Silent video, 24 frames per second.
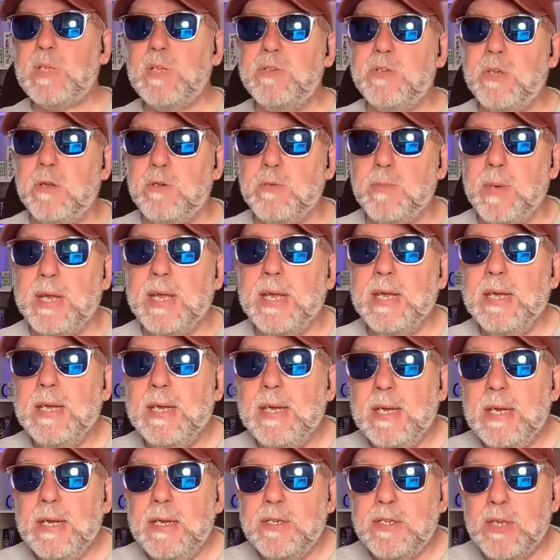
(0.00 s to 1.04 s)
Excuse me.
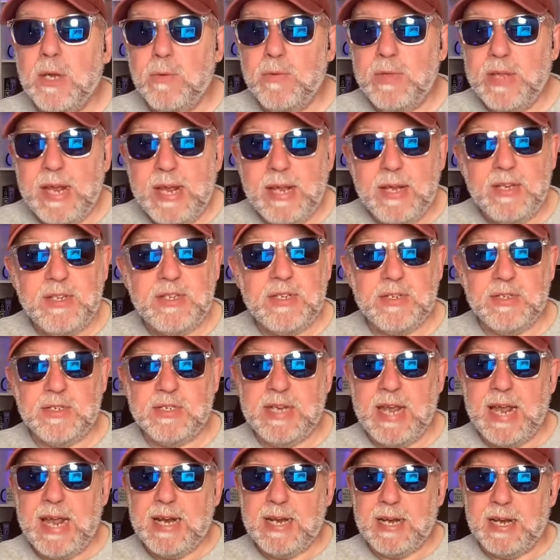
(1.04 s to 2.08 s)
So this,
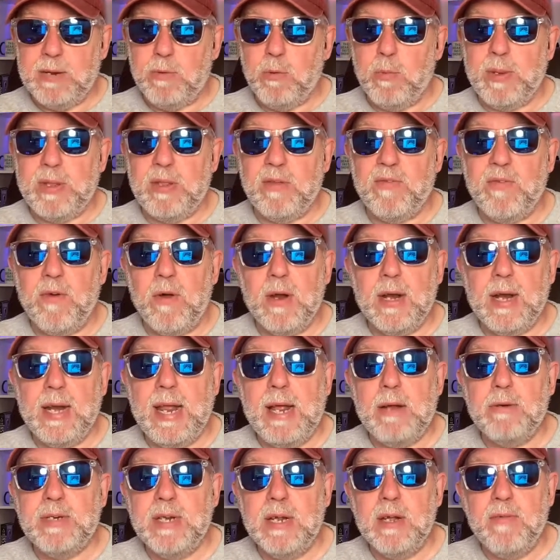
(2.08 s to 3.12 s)
sadly, will be the final
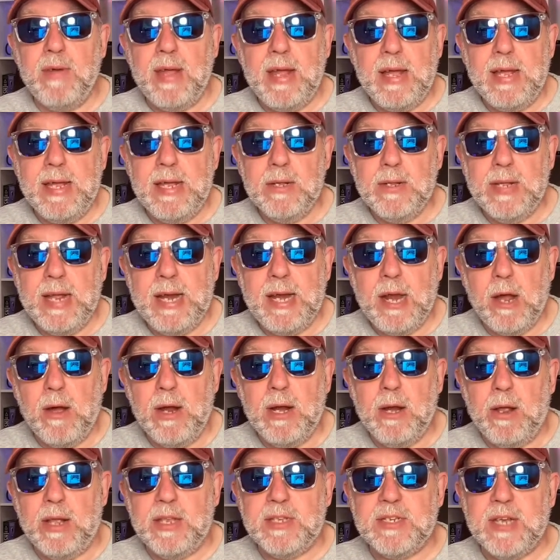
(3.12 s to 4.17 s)
outing of our Hillhead
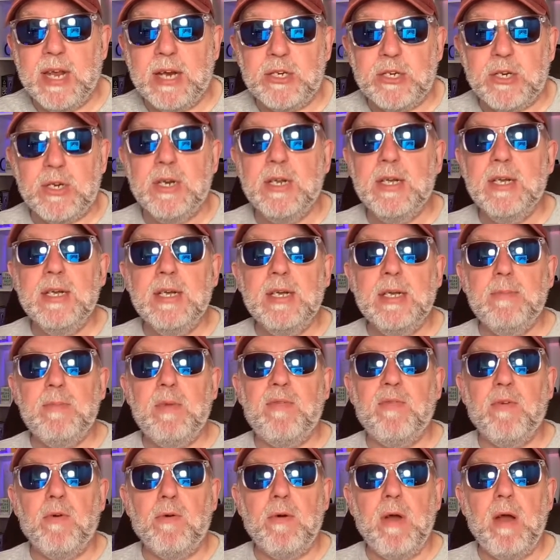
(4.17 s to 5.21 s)
highlight section.
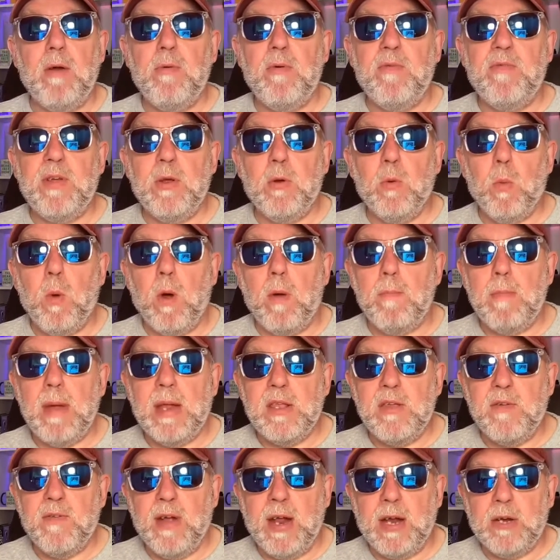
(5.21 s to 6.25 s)
Before I reveal what
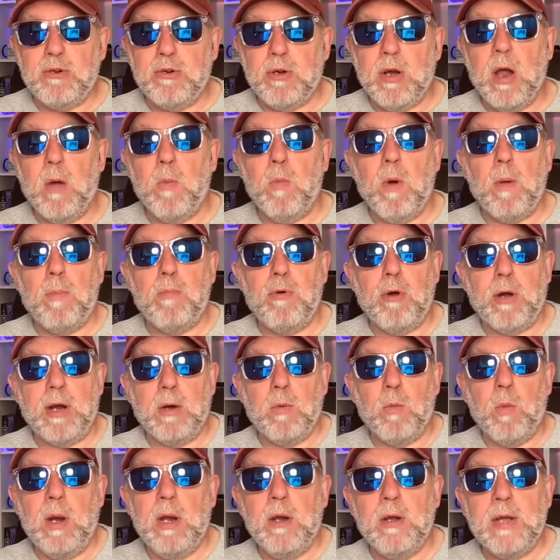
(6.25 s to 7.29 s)
manufacturer and what
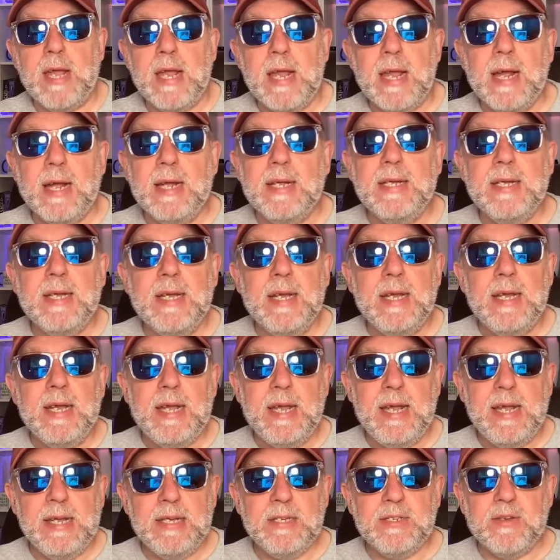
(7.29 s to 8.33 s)
product we're looking at,
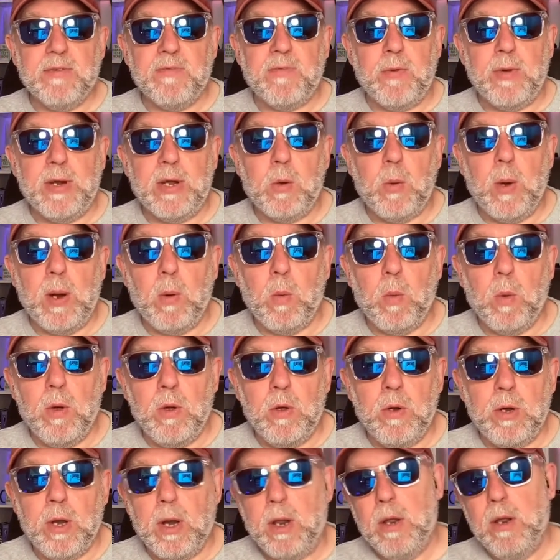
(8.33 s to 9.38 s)
here's a very quick
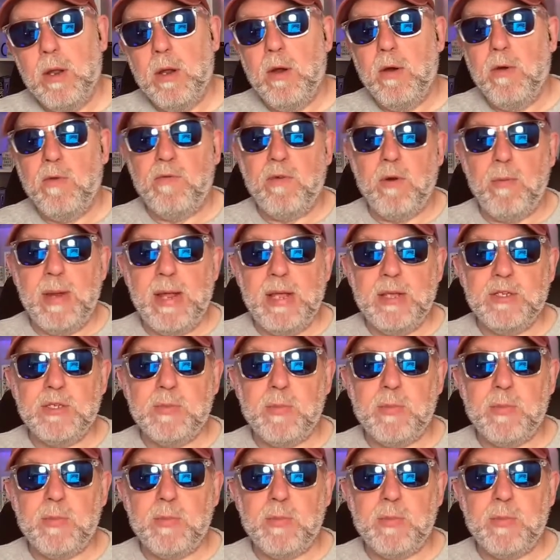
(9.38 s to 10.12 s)
word from our